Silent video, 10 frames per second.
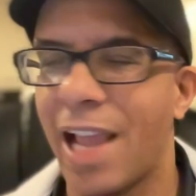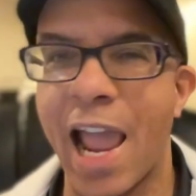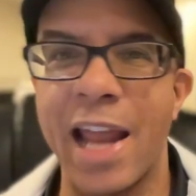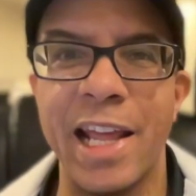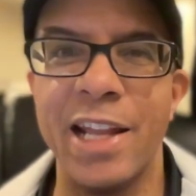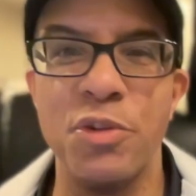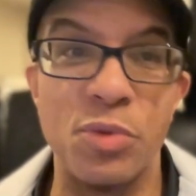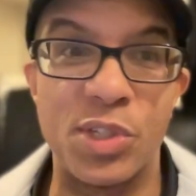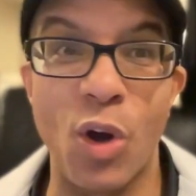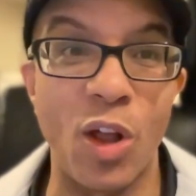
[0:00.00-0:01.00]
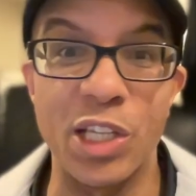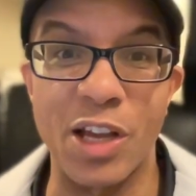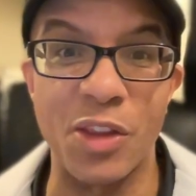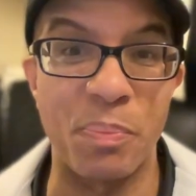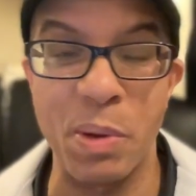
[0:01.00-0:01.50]
And then you see all these
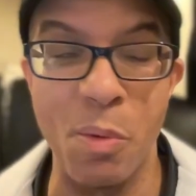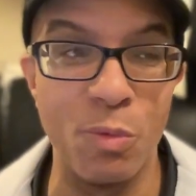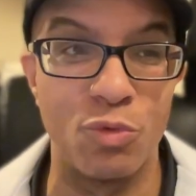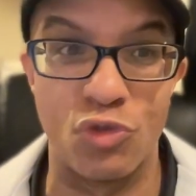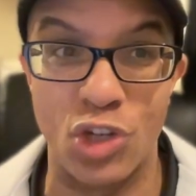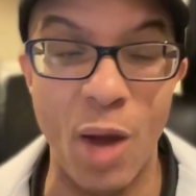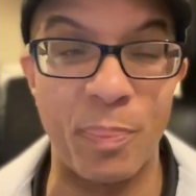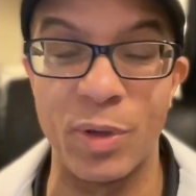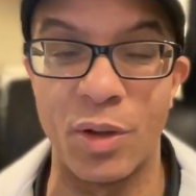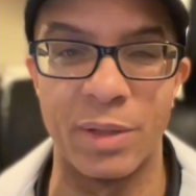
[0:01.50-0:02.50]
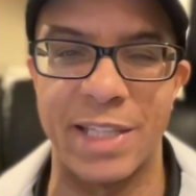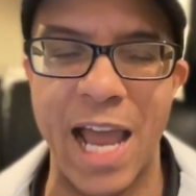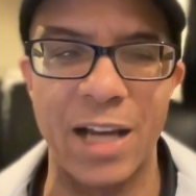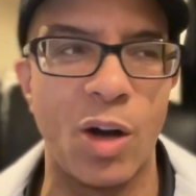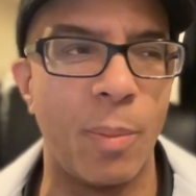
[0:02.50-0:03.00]
other people jumping on the
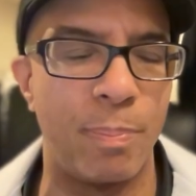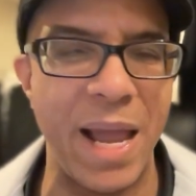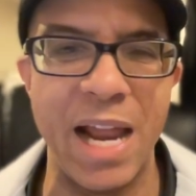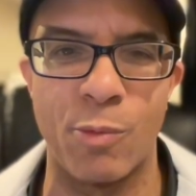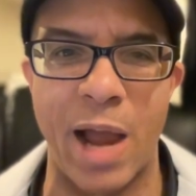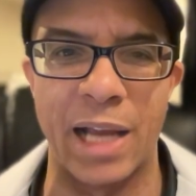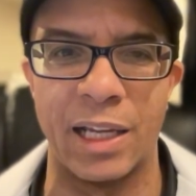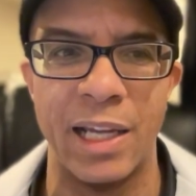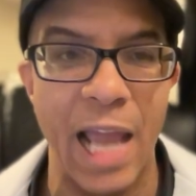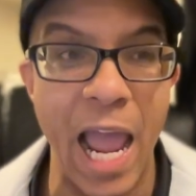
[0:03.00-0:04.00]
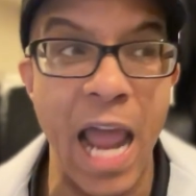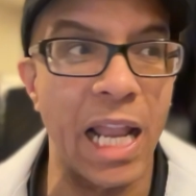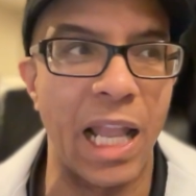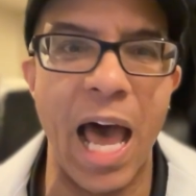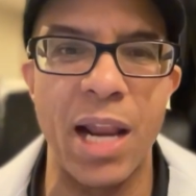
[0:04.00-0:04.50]
daggone bandwagon. And
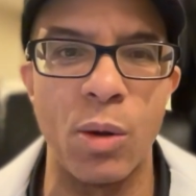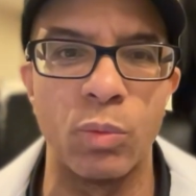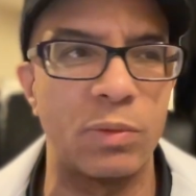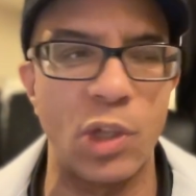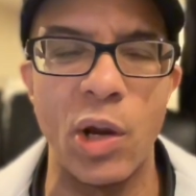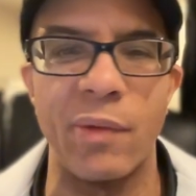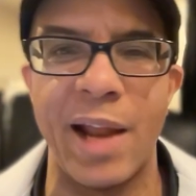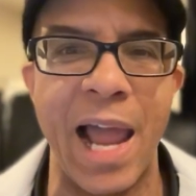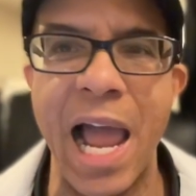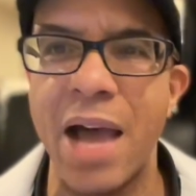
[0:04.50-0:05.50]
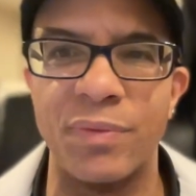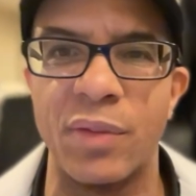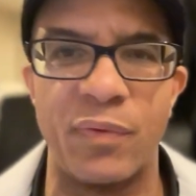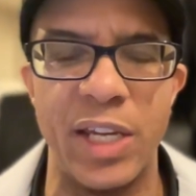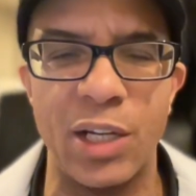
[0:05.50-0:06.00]
a lot don't don't even have the
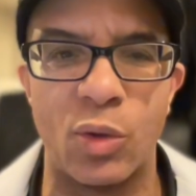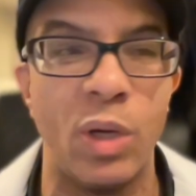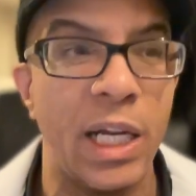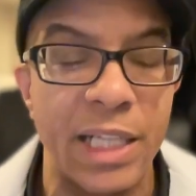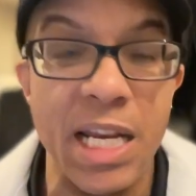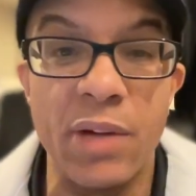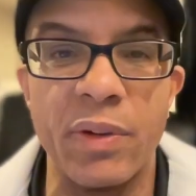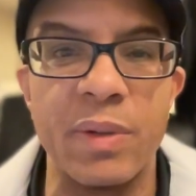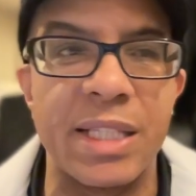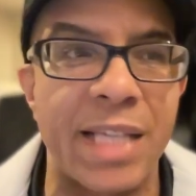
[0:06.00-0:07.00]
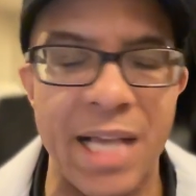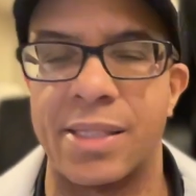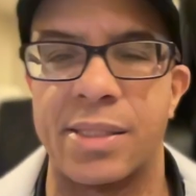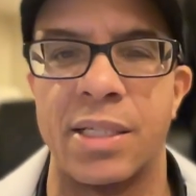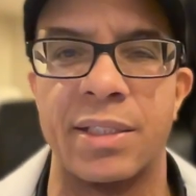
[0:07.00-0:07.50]
vehicle. They never even
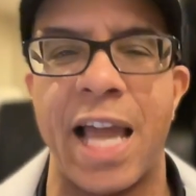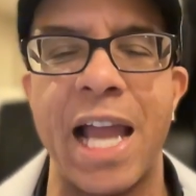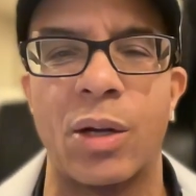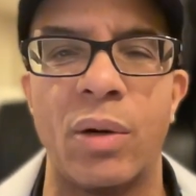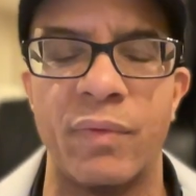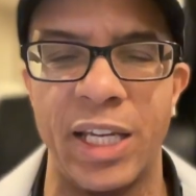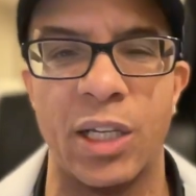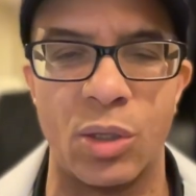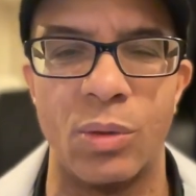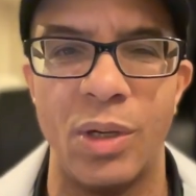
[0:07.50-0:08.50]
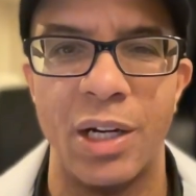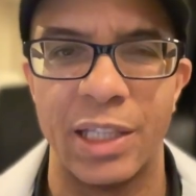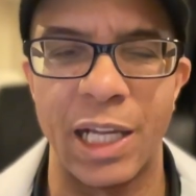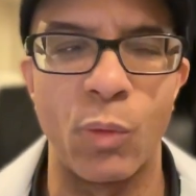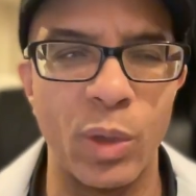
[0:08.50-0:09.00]
test the daggone vehicle.
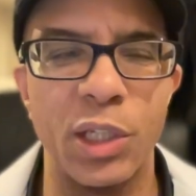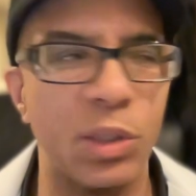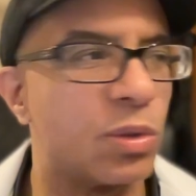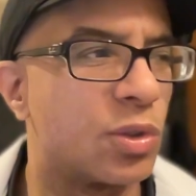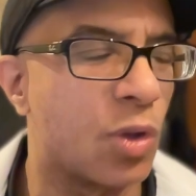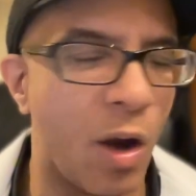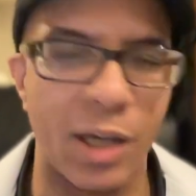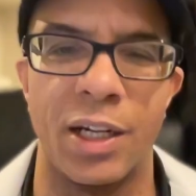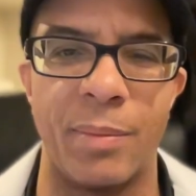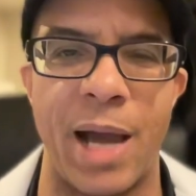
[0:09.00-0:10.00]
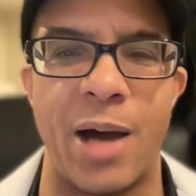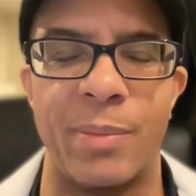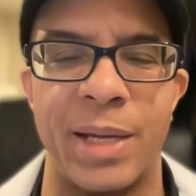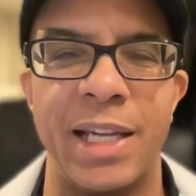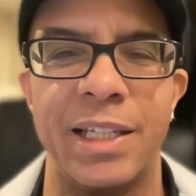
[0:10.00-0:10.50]
Like, what are you talking about,
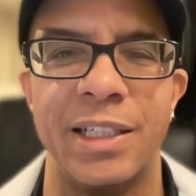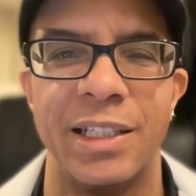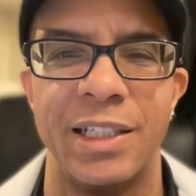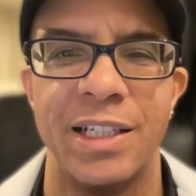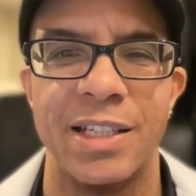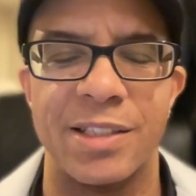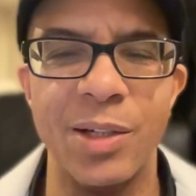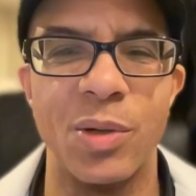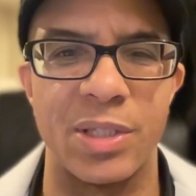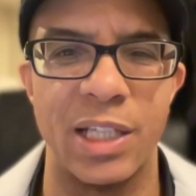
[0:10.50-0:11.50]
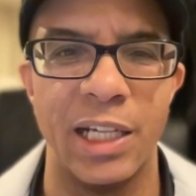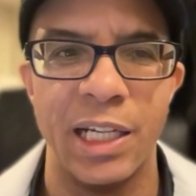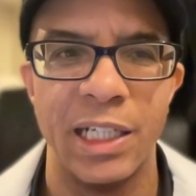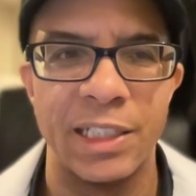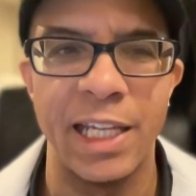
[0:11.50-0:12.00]
man? Seriously.
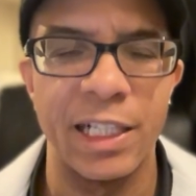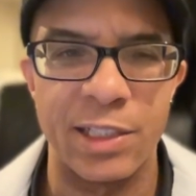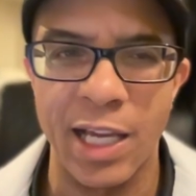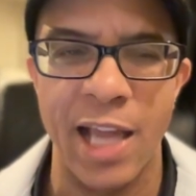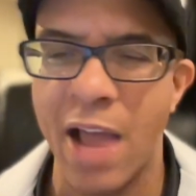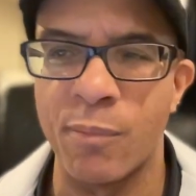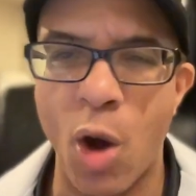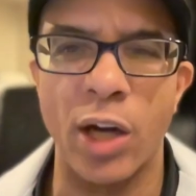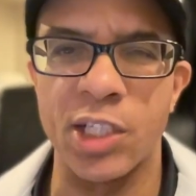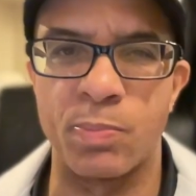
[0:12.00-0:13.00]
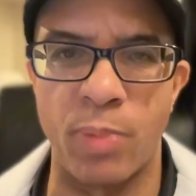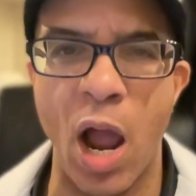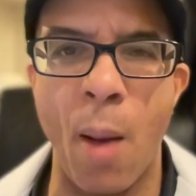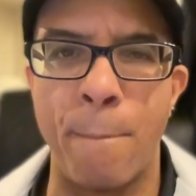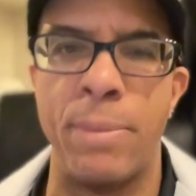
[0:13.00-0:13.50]
Did t- had Marcus
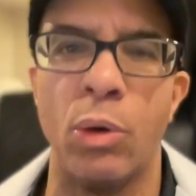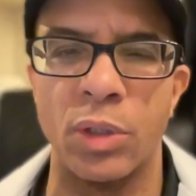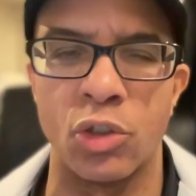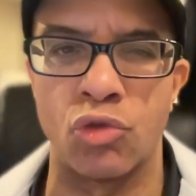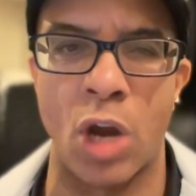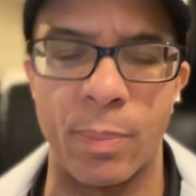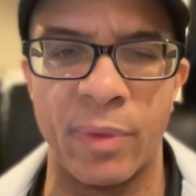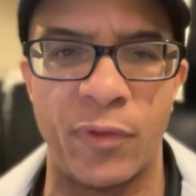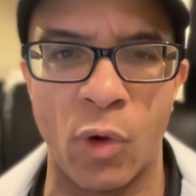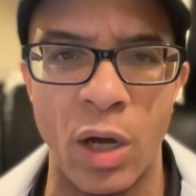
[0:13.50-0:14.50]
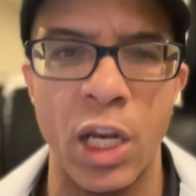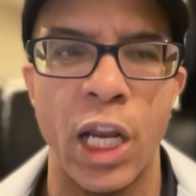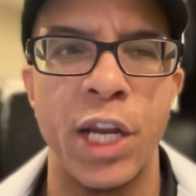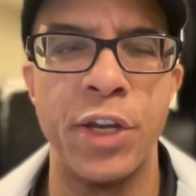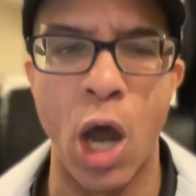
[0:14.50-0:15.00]
Brown built a truck before?
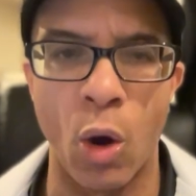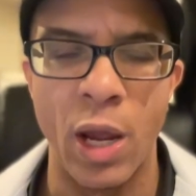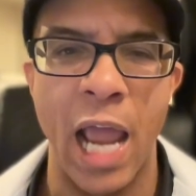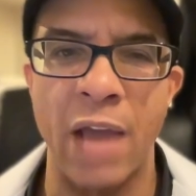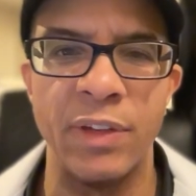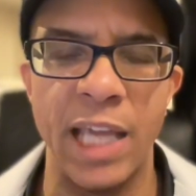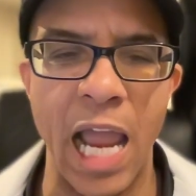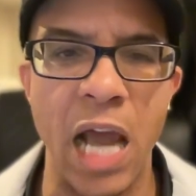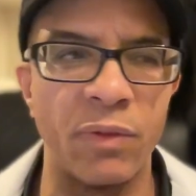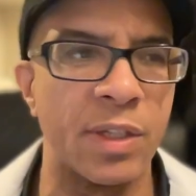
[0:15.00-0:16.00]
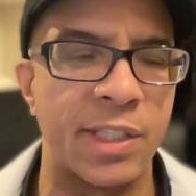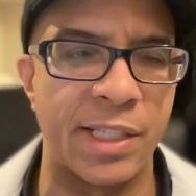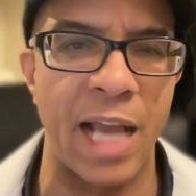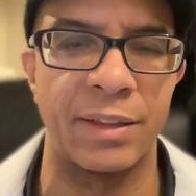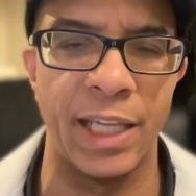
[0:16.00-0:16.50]
No. Have he ever
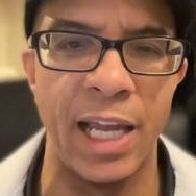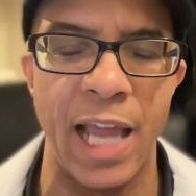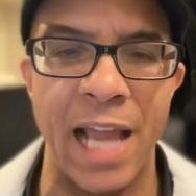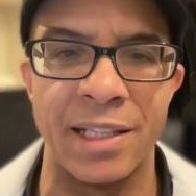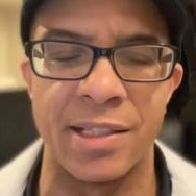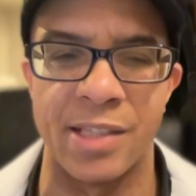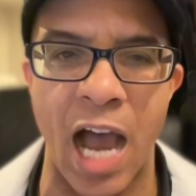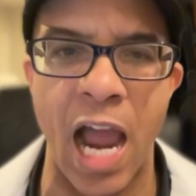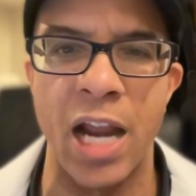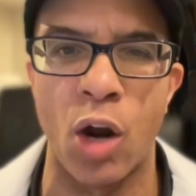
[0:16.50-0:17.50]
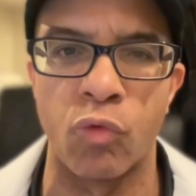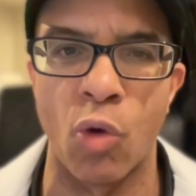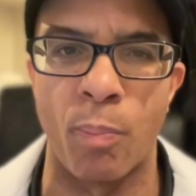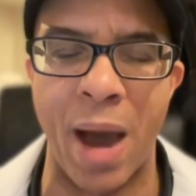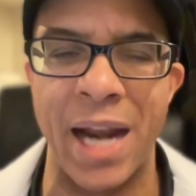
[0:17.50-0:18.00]
sat there and designed a
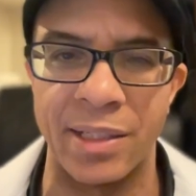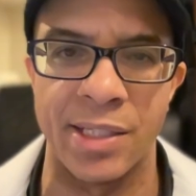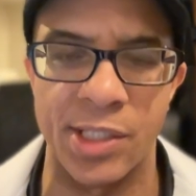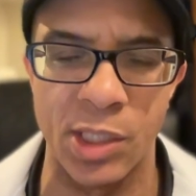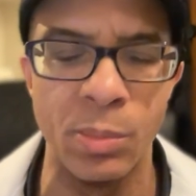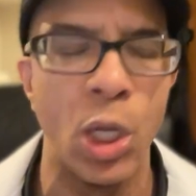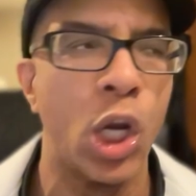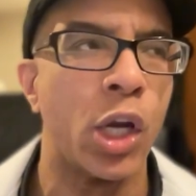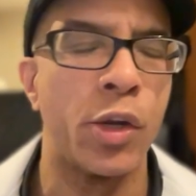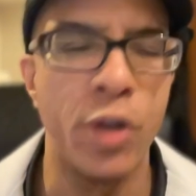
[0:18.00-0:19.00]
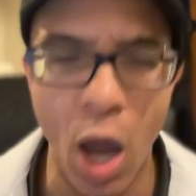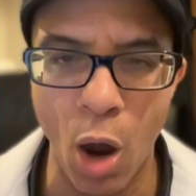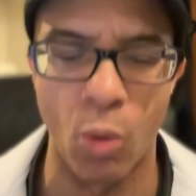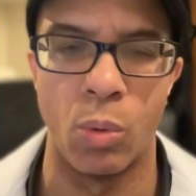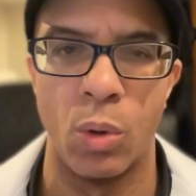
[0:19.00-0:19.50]
robotic system?
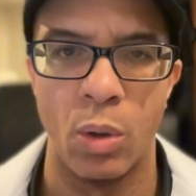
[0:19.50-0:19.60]
No.